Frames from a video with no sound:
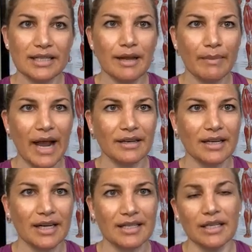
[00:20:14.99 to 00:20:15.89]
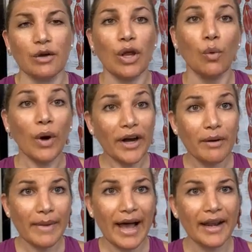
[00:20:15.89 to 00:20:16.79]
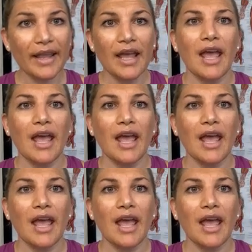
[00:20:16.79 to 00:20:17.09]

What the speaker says: a step back to kind of see, okay, where I'm at